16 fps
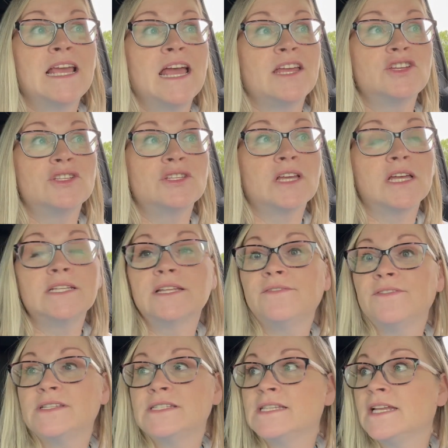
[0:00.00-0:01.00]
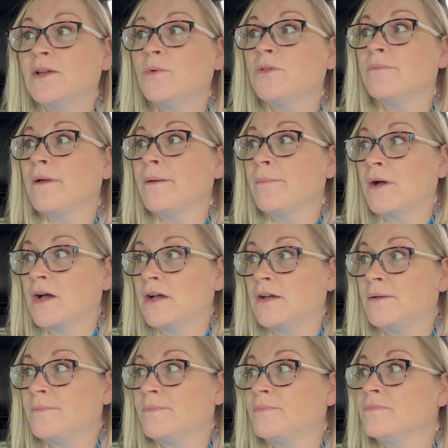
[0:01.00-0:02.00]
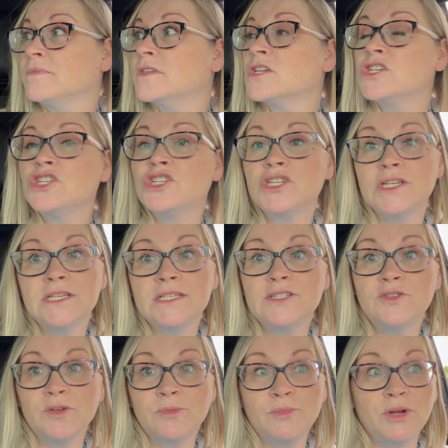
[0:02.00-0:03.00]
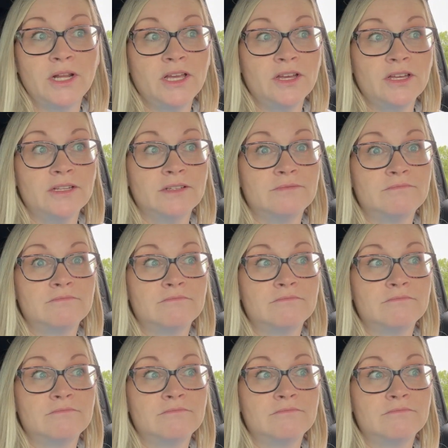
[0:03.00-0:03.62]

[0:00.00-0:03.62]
I just got done visiting with my mom. She's doing pretty good.